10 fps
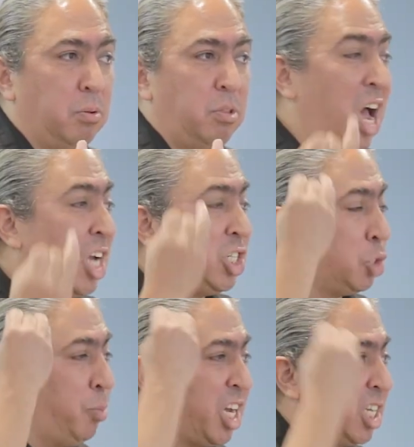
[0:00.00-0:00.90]
Not
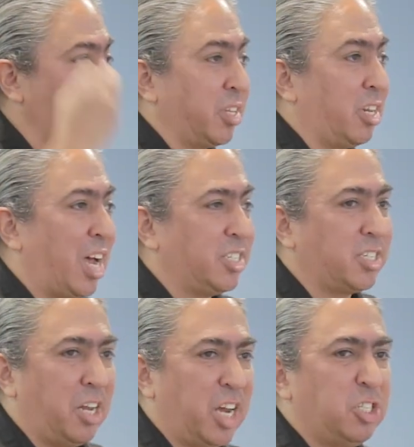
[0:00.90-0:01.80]
just because of the last
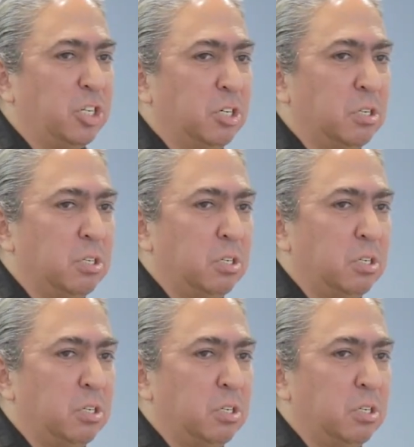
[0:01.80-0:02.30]
election,